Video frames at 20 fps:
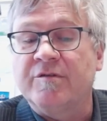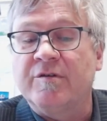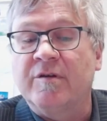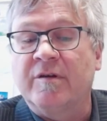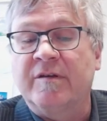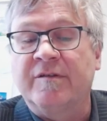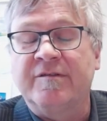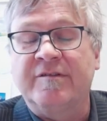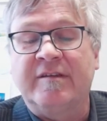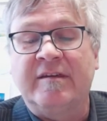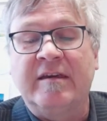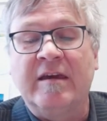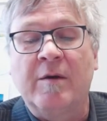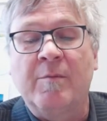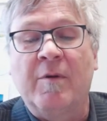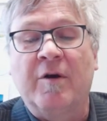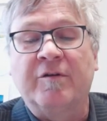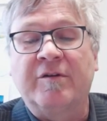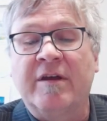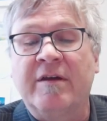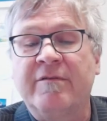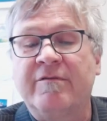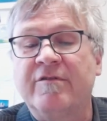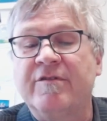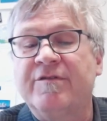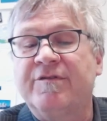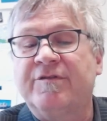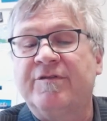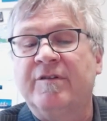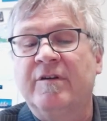You can see here Mount
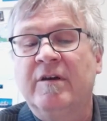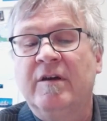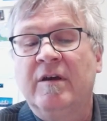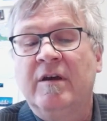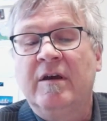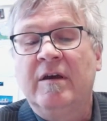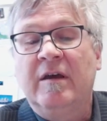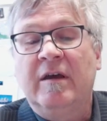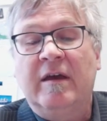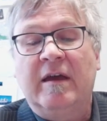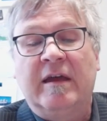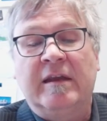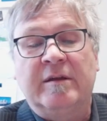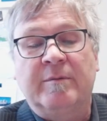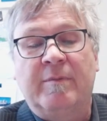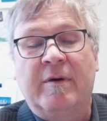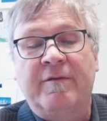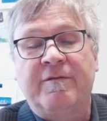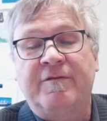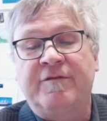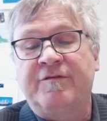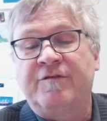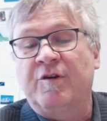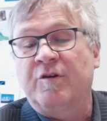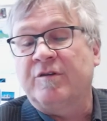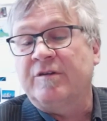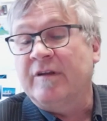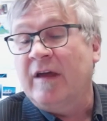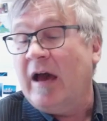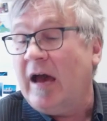Everest, and above a
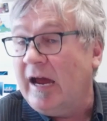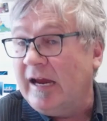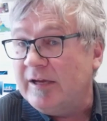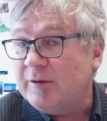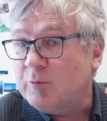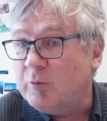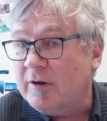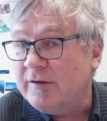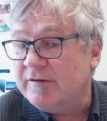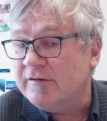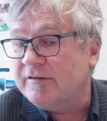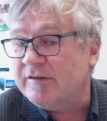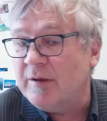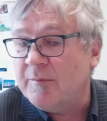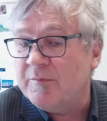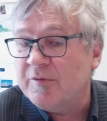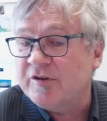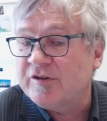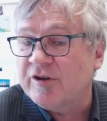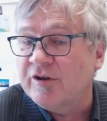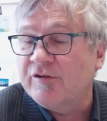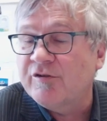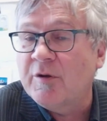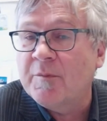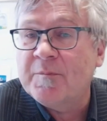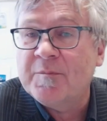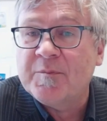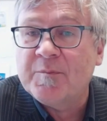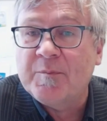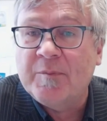certain height where the temperature
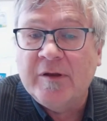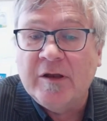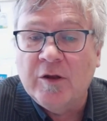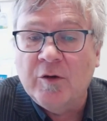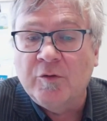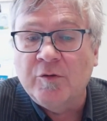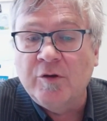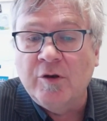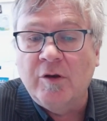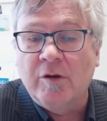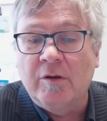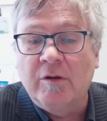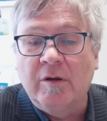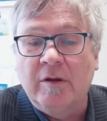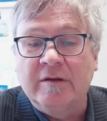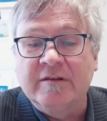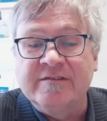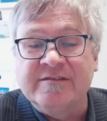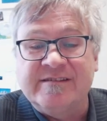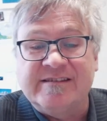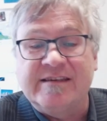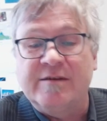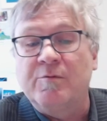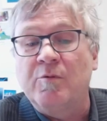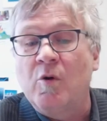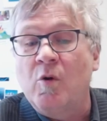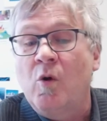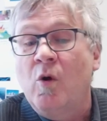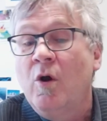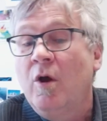drops below
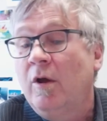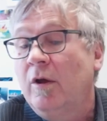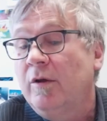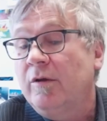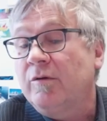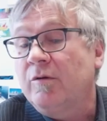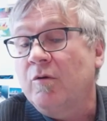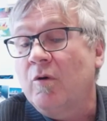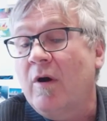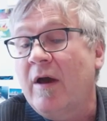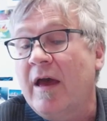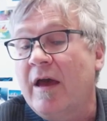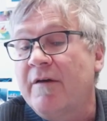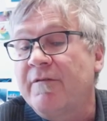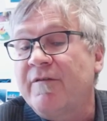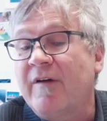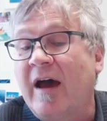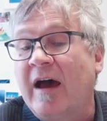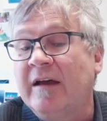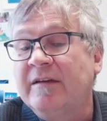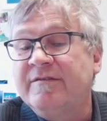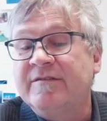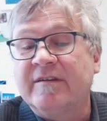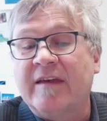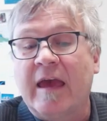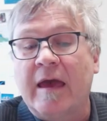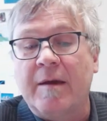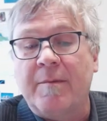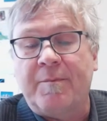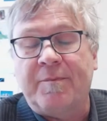zero, you have ice
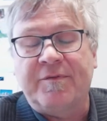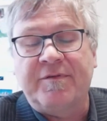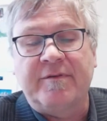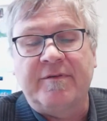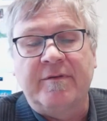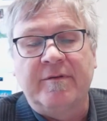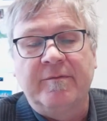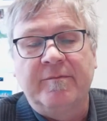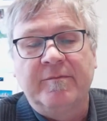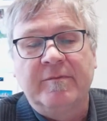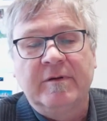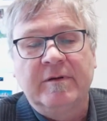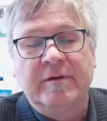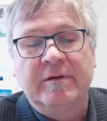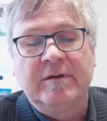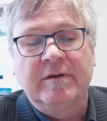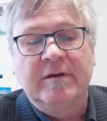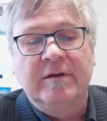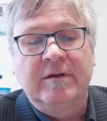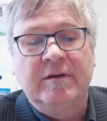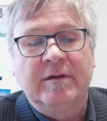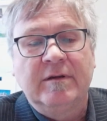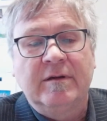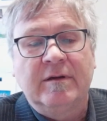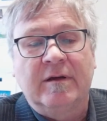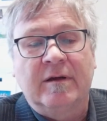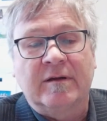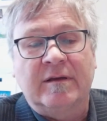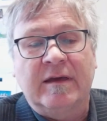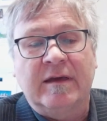caps.
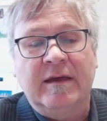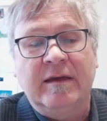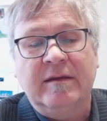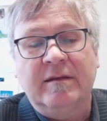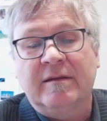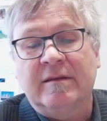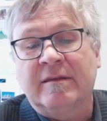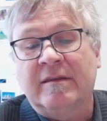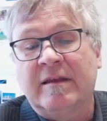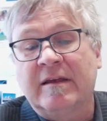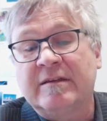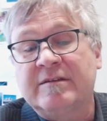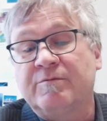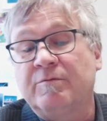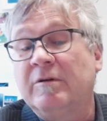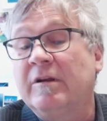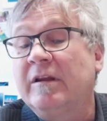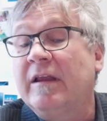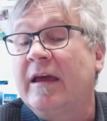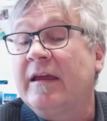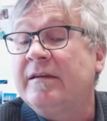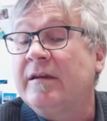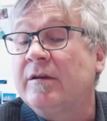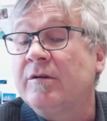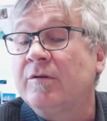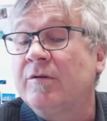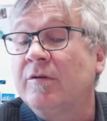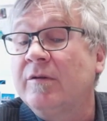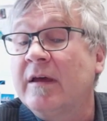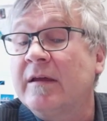Okay, that's related
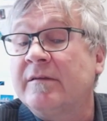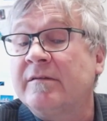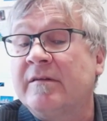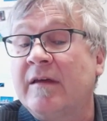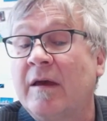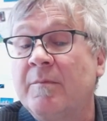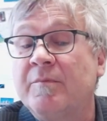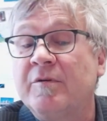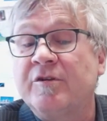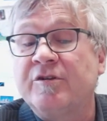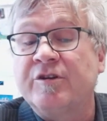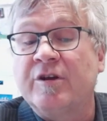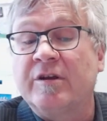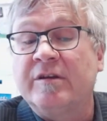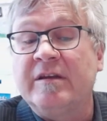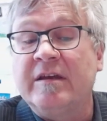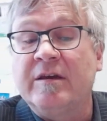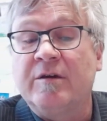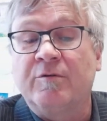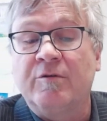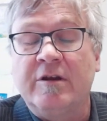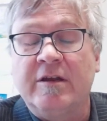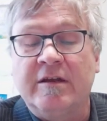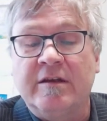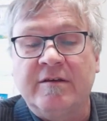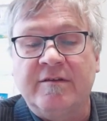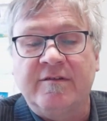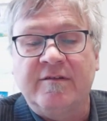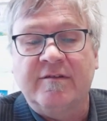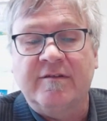to that temperature
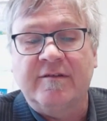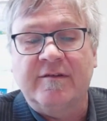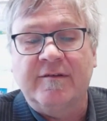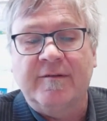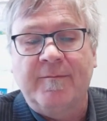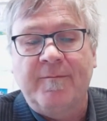decrease.